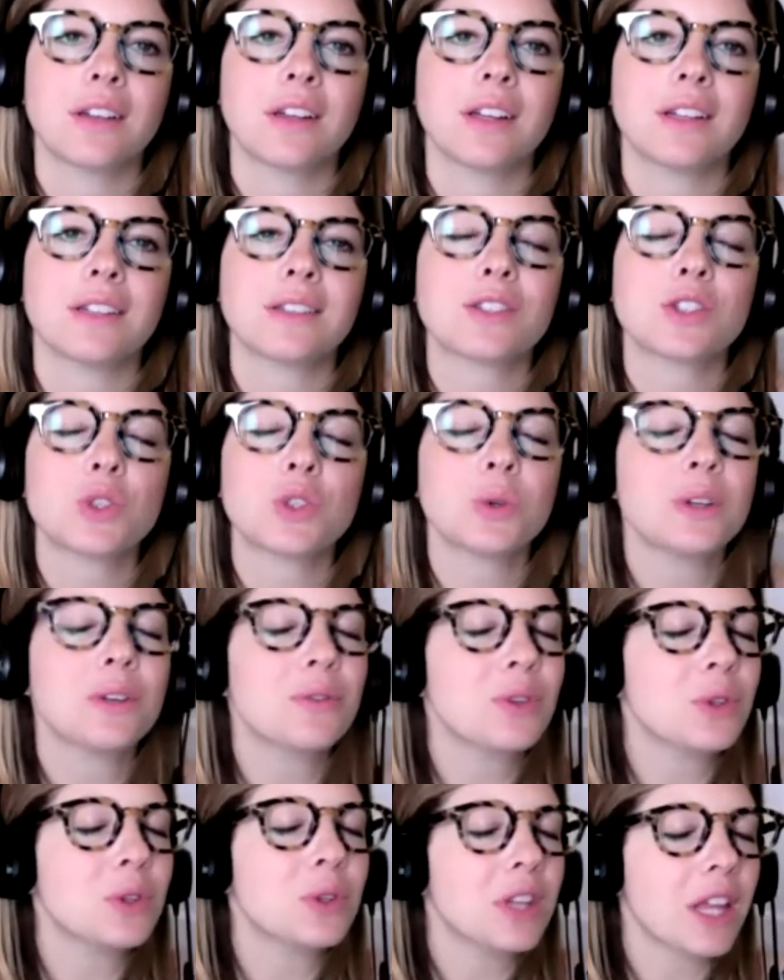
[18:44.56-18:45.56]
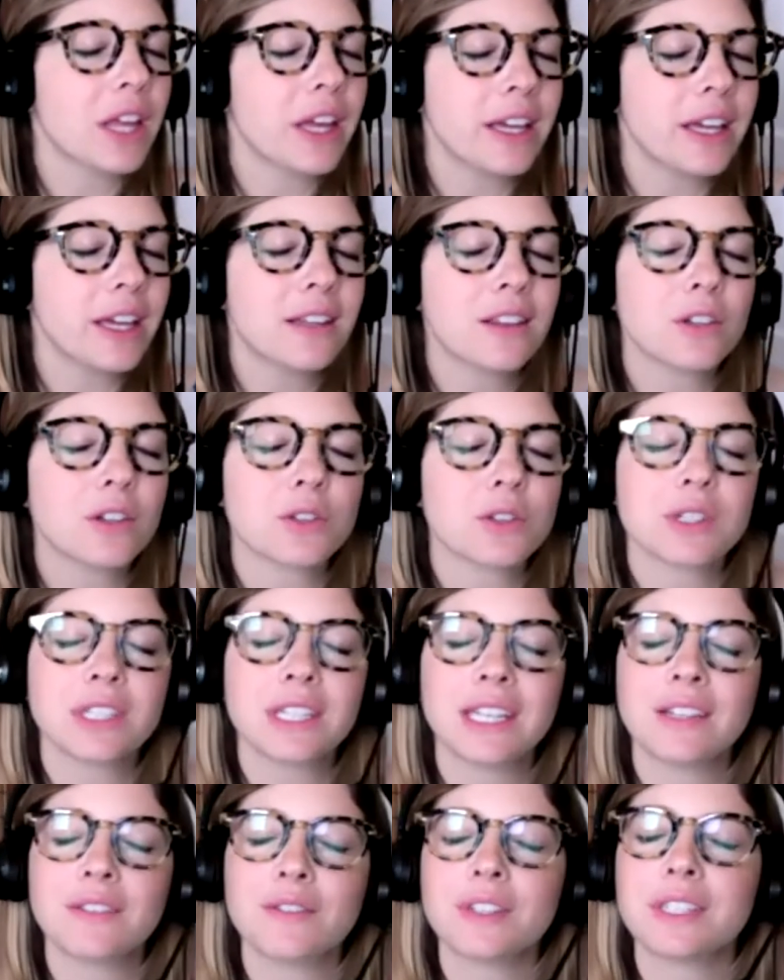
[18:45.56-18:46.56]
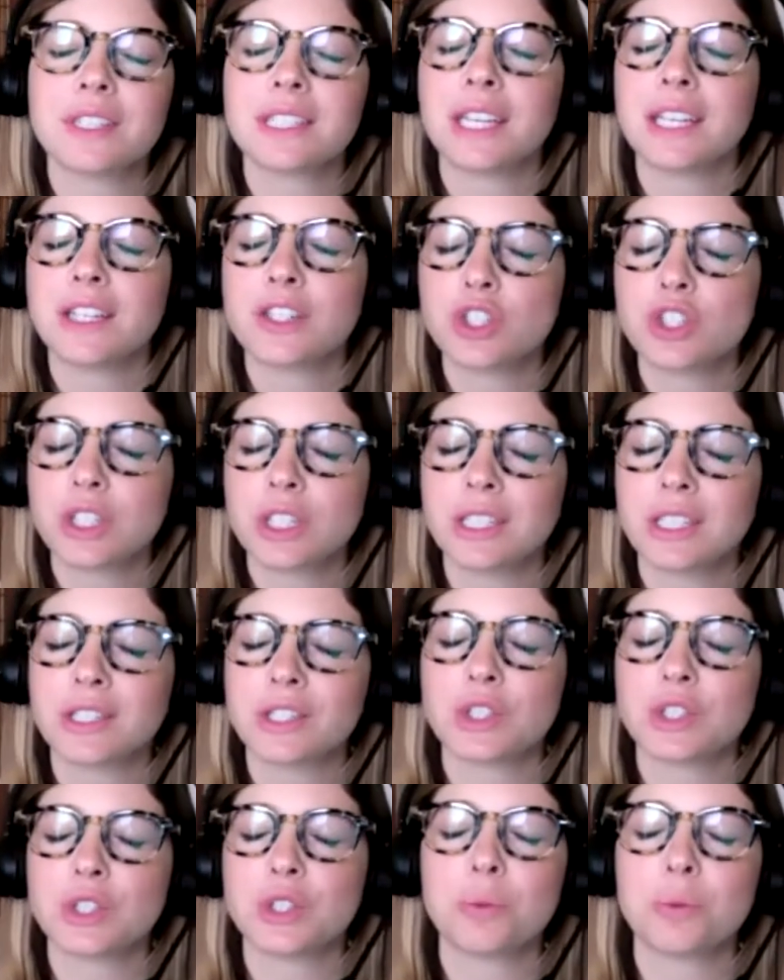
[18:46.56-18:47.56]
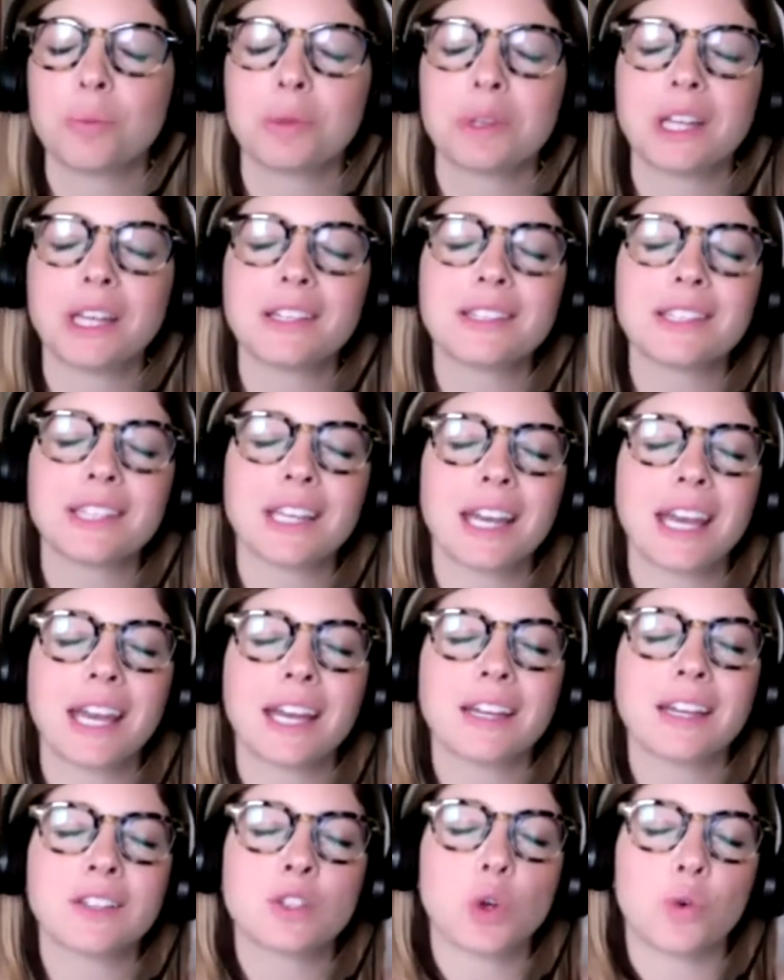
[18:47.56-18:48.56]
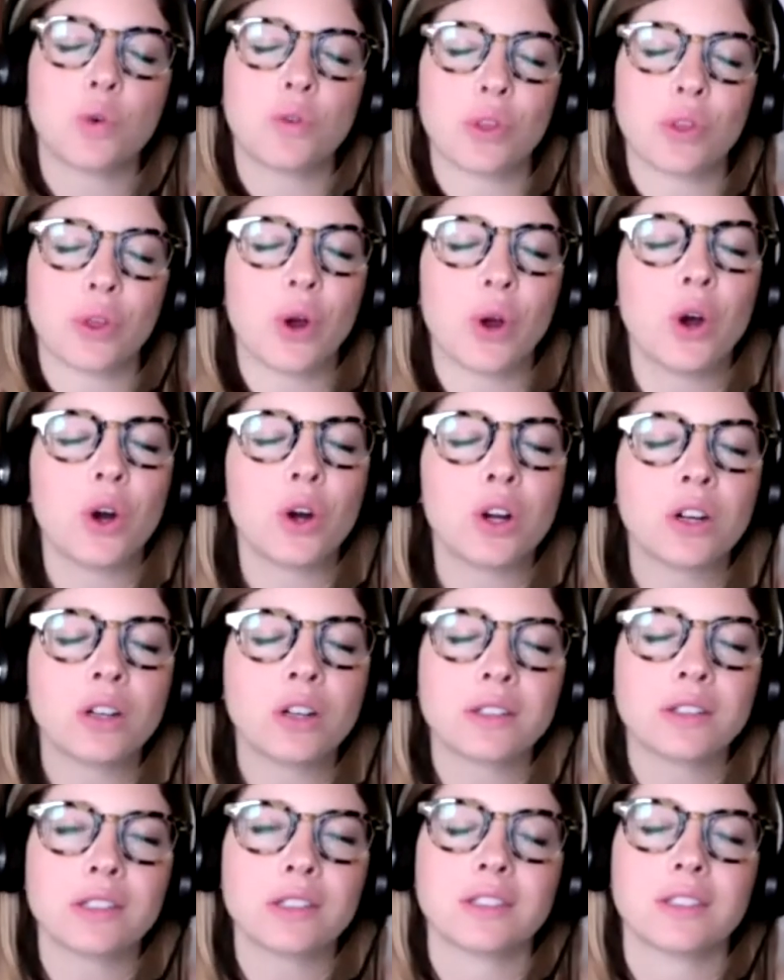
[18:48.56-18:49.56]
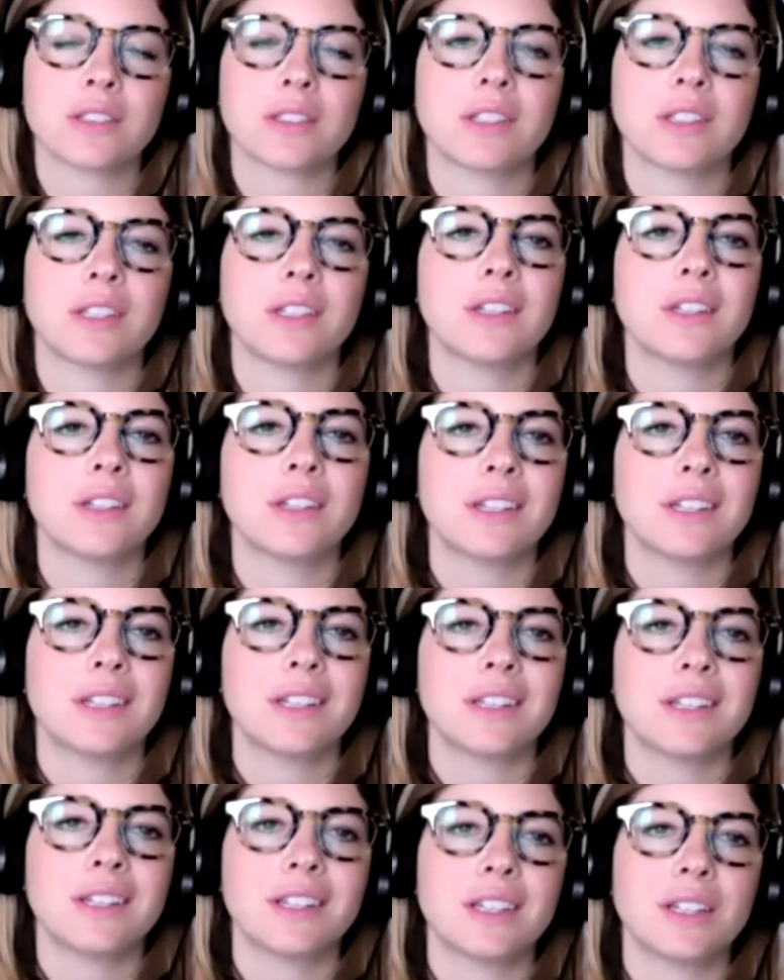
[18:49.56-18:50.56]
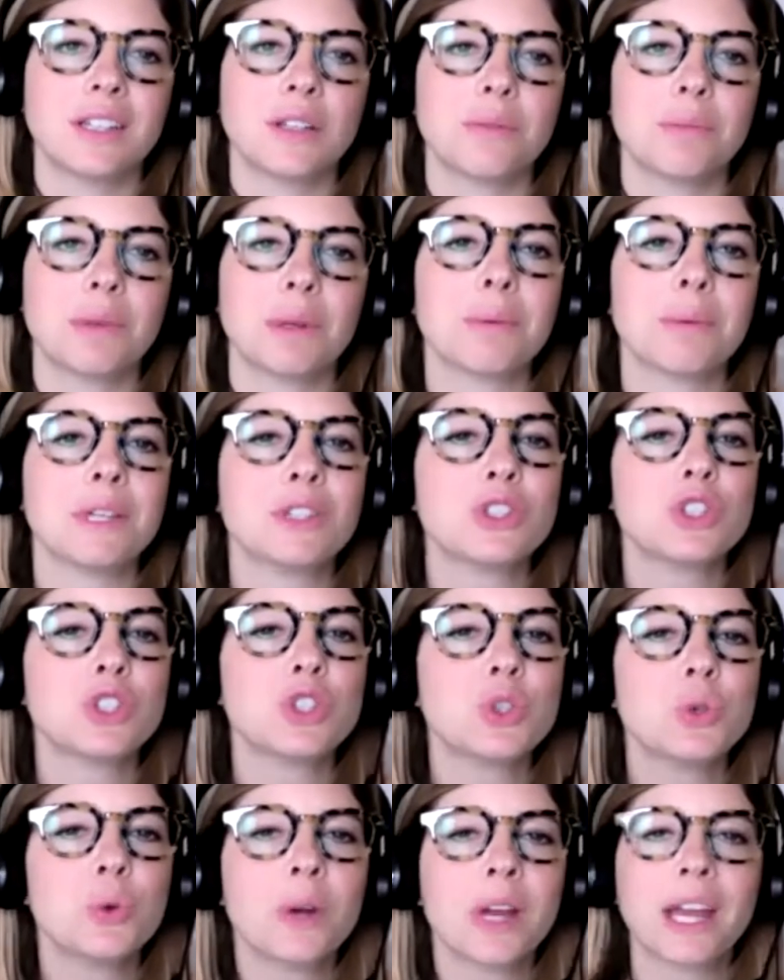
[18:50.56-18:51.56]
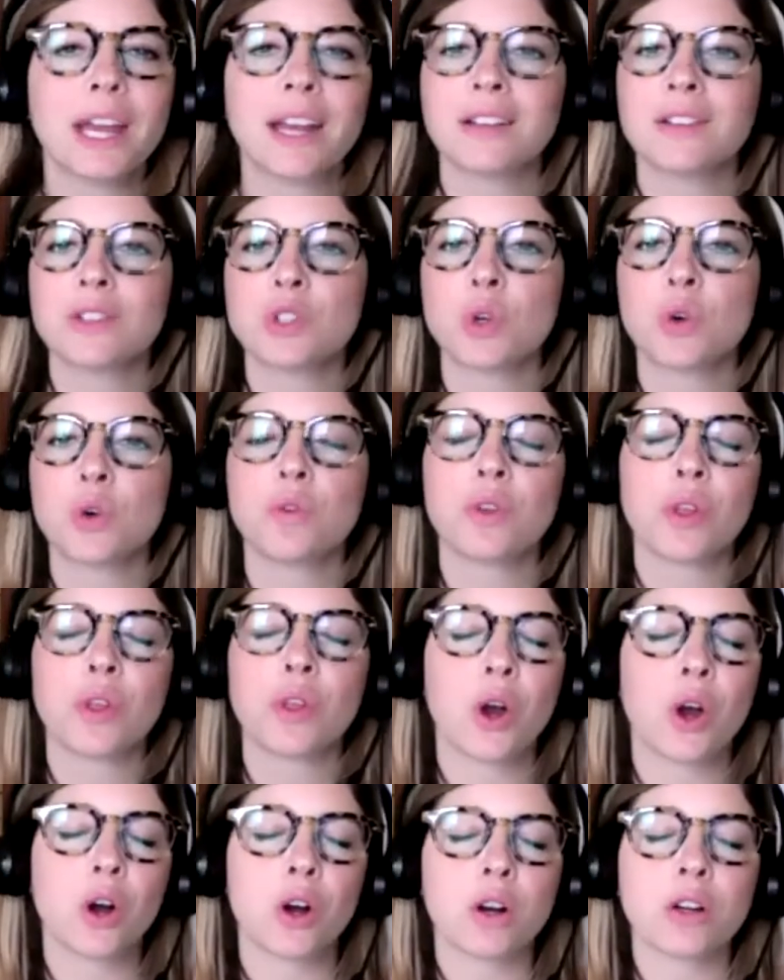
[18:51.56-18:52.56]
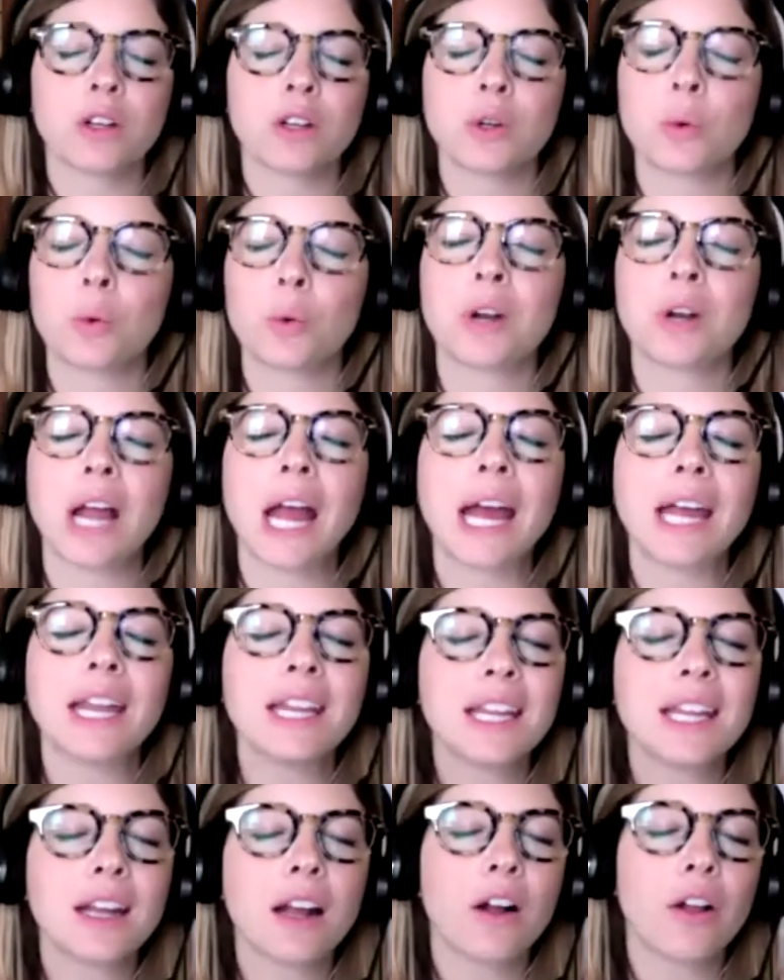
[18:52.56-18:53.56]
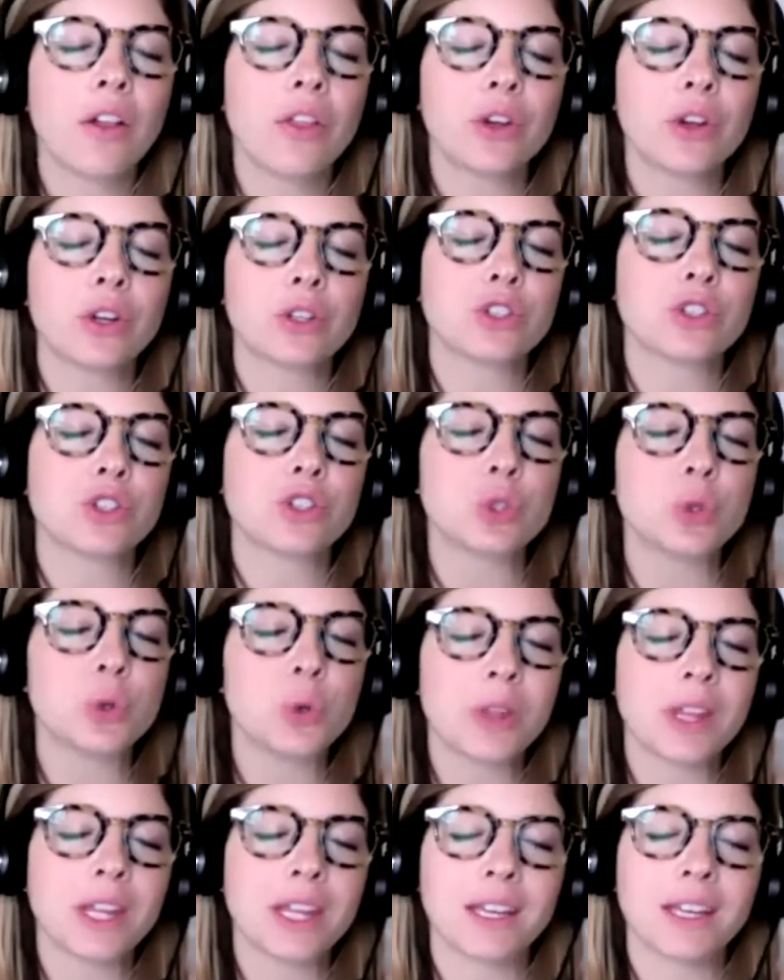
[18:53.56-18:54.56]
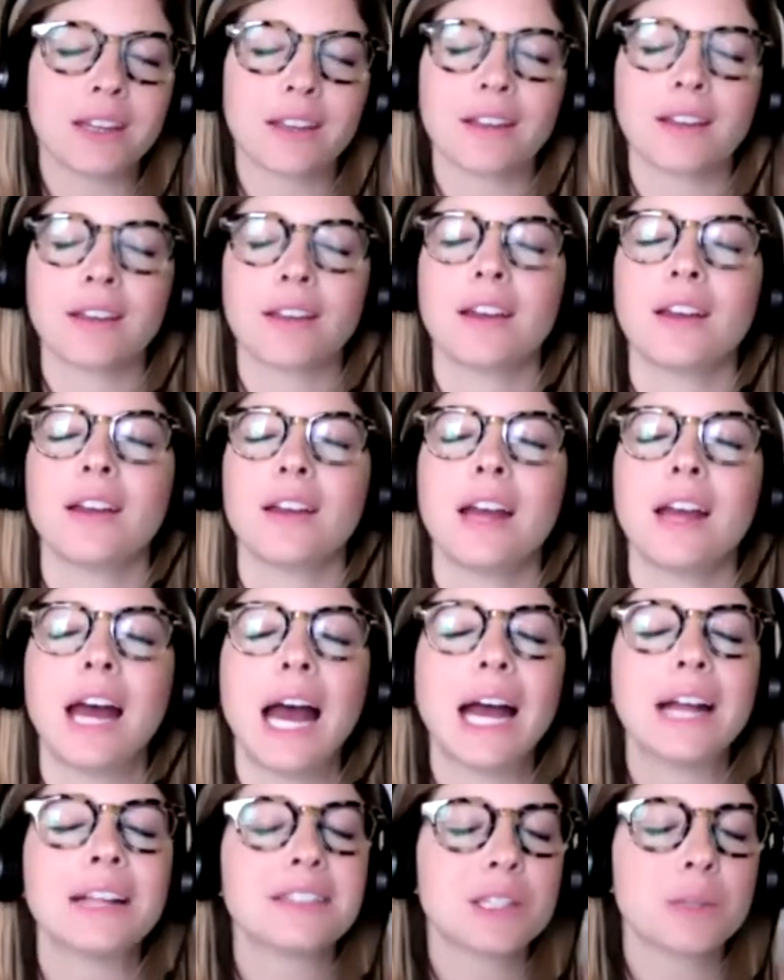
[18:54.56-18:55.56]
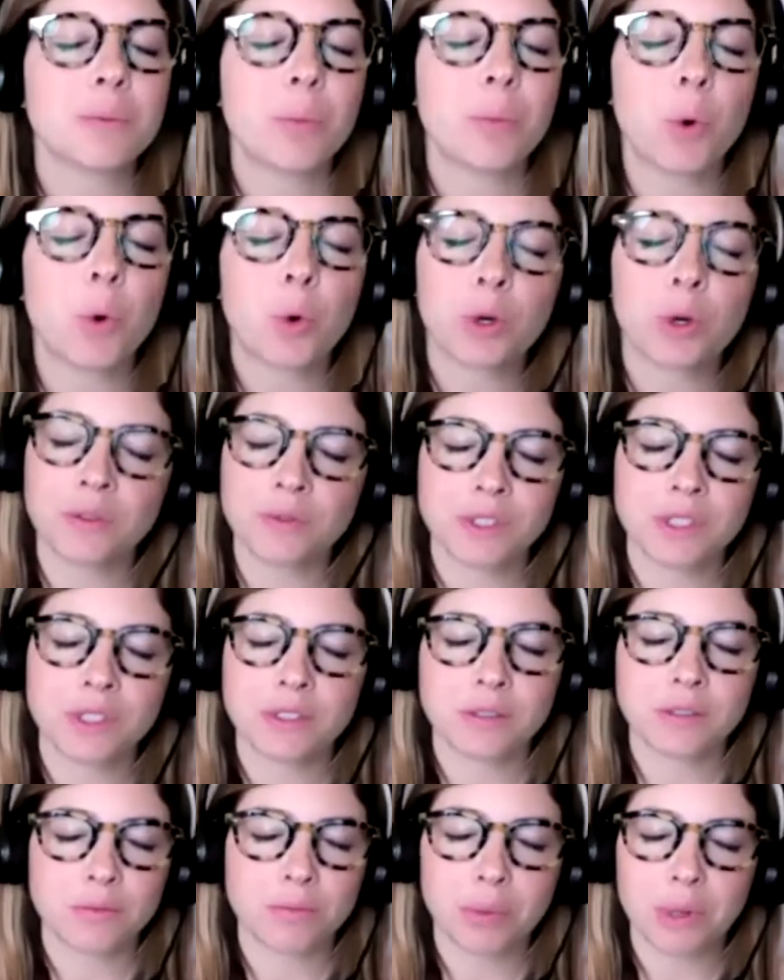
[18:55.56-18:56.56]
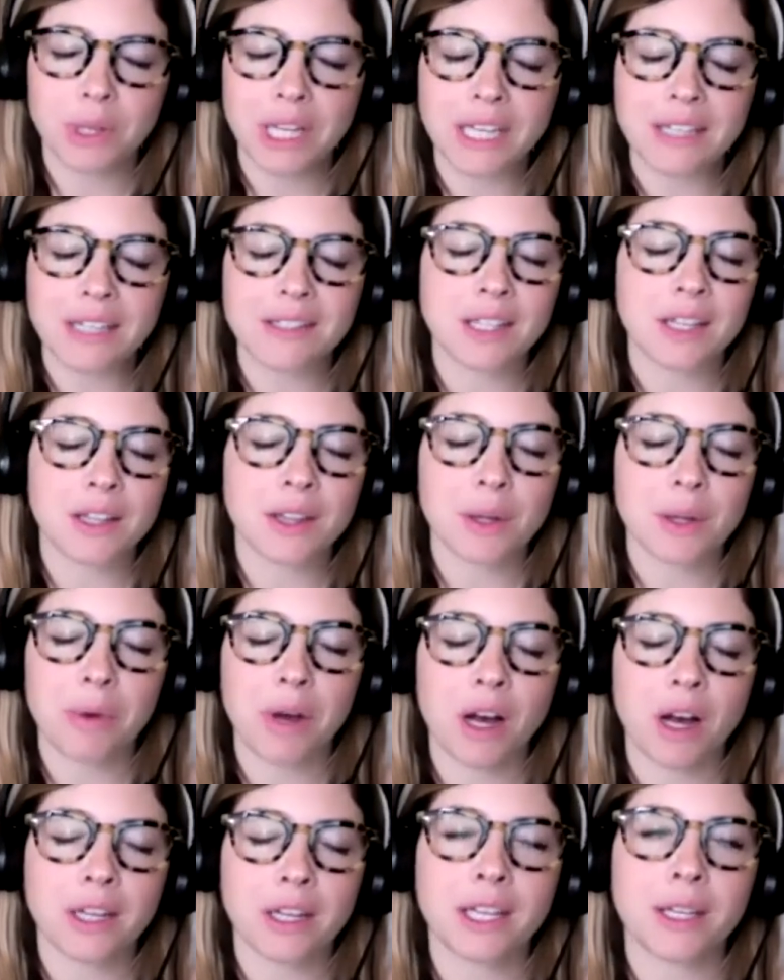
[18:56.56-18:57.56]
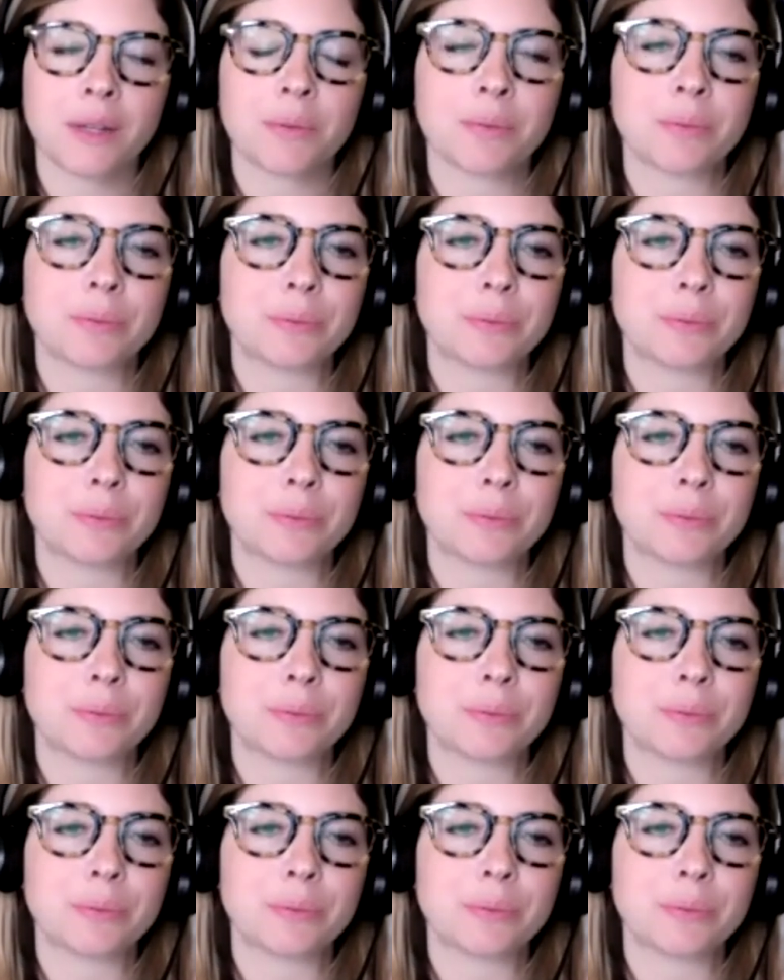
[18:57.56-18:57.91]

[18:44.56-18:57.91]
And so if you'd like, there's an invitation to place a hand over the heart, maybe two hands over the heart, or any other soothing and supportive place on the body.